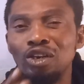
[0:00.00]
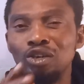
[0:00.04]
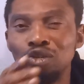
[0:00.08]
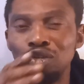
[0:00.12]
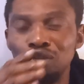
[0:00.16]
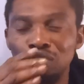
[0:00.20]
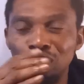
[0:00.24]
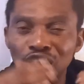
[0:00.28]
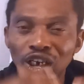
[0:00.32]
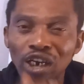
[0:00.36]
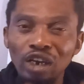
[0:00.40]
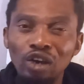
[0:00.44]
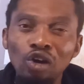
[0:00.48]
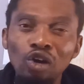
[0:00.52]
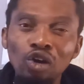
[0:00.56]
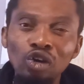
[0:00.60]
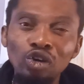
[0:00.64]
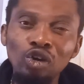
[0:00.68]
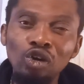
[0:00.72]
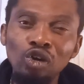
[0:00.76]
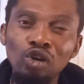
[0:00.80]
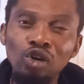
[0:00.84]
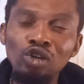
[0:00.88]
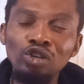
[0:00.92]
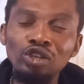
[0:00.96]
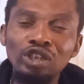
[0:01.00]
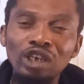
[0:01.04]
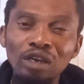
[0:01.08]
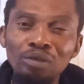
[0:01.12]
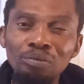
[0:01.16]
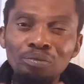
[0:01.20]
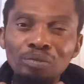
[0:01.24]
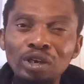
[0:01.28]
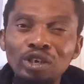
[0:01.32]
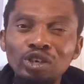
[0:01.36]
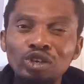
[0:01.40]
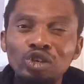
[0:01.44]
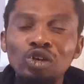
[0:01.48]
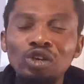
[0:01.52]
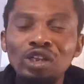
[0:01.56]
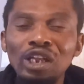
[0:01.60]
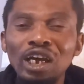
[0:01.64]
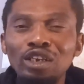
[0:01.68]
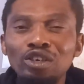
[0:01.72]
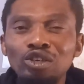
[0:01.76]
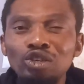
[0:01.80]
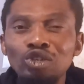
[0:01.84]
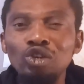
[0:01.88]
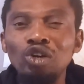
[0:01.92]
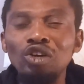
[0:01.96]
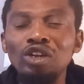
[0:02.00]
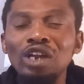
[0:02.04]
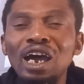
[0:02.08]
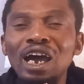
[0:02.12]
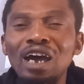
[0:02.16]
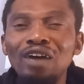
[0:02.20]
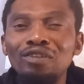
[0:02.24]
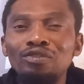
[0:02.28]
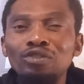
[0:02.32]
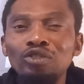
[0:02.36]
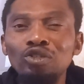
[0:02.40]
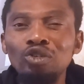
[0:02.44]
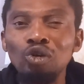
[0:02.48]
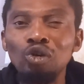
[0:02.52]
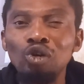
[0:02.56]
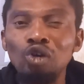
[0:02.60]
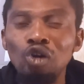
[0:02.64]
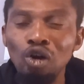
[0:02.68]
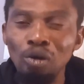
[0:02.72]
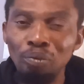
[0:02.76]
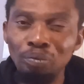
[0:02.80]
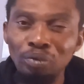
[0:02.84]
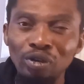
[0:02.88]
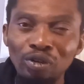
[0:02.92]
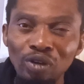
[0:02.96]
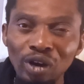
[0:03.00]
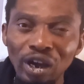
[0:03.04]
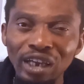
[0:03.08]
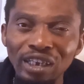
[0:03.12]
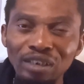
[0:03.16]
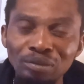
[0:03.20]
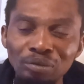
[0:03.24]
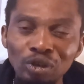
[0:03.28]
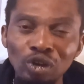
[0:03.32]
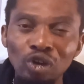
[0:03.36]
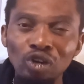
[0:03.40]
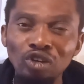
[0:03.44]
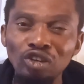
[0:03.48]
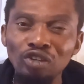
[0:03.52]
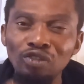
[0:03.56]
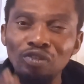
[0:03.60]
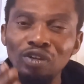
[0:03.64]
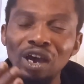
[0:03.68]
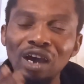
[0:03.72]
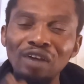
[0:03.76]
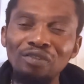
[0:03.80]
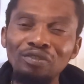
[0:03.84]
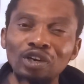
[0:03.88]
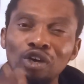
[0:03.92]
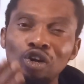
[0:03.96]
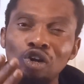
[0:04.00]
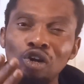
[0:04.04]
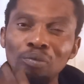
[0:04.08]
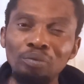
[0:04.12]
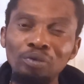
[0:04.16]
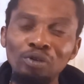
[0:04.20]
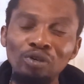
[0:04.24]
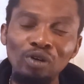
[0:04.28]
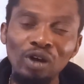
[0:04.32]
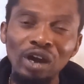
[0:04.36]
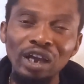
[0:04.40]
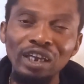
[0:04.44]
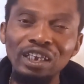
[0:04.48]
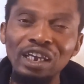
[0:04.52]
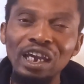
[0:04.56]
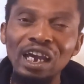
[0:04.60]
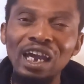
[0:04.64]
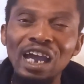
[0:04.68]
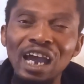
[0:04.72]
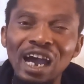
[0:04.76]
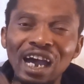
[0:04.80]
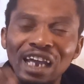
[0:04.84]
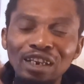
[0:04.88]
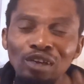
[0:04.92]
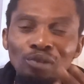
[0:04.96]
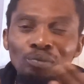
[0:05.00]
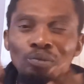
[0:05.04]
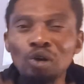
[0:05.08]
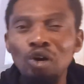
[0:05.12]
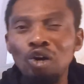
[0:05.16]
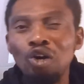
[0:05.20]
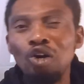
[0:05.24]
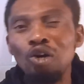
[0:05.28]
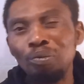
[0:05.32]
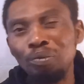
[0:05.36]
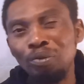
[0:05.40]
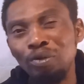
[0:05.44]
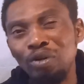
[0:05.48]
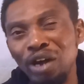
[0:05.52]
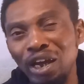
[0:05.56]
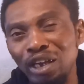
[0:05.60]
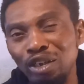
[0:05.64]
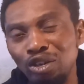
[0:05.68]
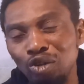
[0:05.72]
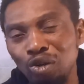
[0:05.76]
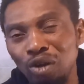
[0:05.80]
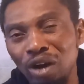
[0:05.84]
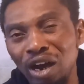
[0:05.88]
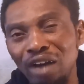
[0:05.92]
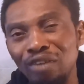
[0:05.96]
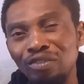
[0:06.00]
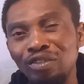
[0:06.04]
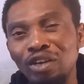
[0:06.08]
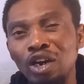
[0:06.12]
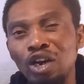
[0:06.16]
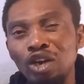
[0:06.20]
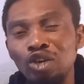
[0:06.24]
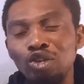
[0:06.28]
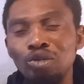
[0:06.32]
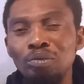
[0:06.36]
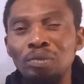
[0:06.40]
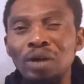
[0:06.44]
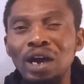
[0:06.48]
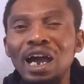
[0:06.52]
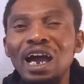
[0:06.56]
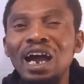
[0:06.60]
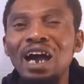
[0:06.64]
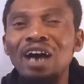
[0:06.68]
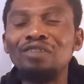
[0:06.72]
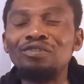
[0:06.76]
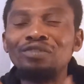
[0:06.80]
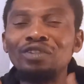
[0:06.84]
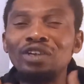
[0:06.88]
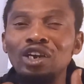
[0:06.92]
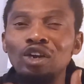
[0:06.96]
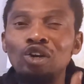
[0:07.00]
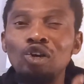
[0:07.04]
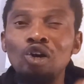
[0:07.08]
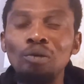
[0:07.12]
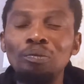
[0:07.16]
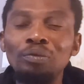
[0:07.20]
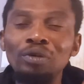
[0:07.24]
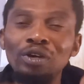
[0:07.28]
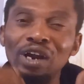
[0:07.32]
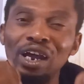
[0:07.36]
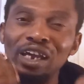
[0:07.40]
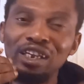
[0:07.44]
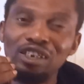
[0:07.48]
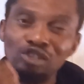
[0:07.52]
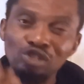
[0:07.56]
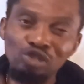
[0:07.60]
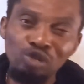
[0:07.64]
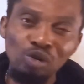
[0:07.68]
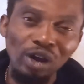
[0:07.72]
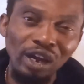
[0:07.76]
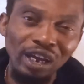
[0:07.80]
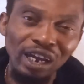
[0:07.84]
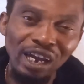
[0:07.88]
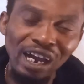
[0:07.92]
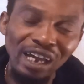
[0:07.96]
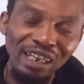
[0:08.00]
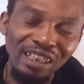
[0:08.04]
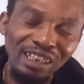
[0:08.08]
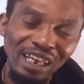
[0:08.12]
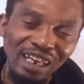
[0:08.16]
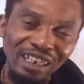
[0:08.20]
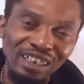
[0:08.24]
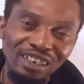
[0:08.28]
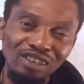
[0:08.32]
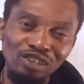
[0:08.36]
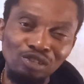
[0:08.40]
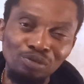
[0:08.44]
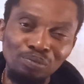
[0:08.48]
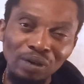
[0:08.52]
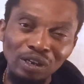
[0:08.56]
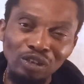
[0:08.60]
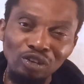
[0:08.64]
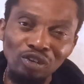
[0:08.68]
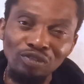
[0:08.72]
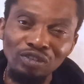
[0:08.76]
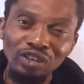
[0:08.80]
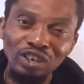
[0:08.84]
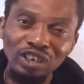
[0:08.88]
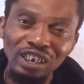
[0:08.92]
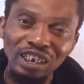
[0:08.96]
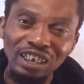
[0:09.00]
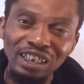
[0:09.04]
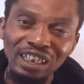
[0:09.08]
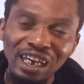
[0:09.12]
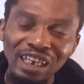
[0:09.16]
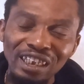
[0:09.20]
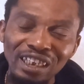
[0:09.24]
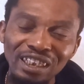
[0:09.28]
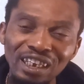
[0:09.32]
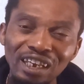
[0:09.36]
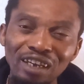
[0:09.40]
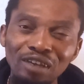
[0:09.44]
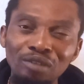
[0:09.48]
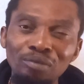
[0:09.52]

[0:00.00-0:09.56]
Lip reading: You check all your content, make sure that you don't have no copyright, because if you have a copyright, and the more copyright you have, you might have a copyright strike, and that is part of the thing that